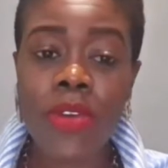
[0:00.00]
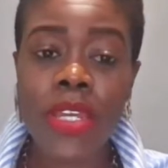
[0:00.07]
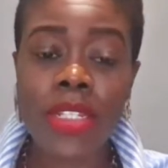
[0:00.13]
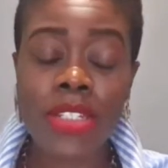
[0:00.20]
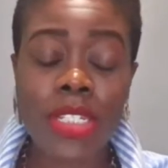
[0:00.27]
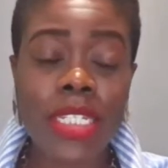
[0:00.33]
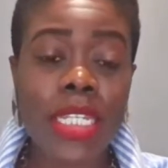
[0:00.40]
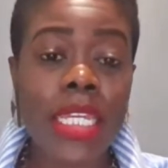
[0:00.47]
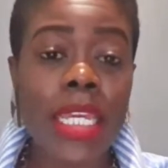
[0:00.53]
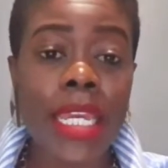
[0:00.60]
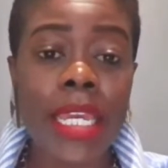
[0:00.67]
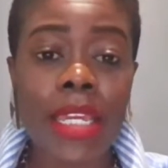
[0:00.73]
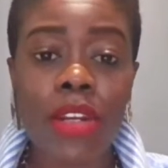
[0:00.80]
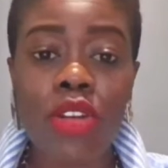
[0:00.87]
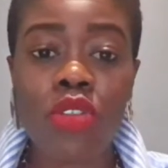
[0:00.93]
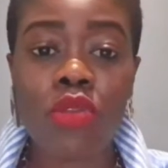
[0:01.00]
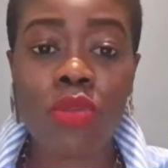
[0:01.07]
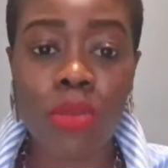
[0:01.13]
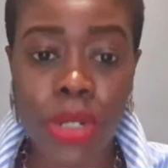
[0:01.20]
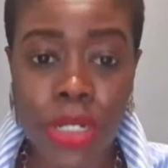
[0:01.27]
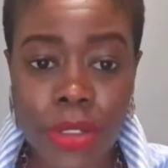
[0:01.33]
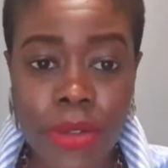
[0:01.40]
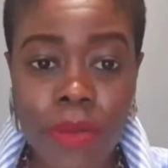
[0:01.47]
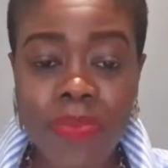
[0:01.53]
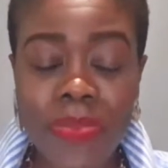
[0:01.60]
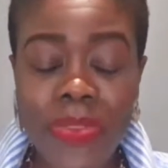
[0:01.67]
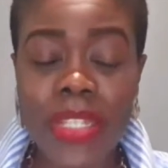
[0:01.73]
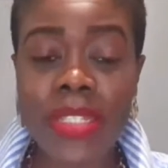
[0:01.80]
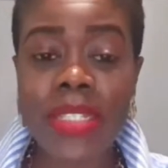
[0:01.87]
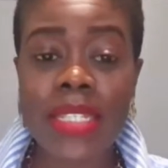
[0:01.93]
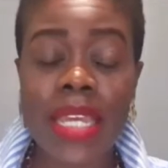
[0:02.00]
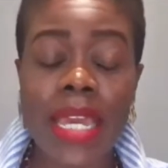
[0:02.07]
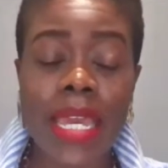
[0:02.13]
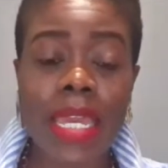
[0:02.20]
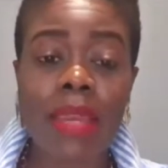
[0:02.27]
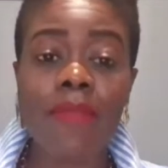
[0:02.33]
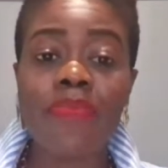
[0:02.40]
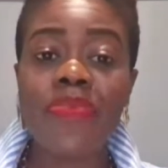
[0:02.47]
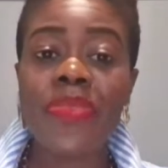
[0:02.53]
and just get real and say,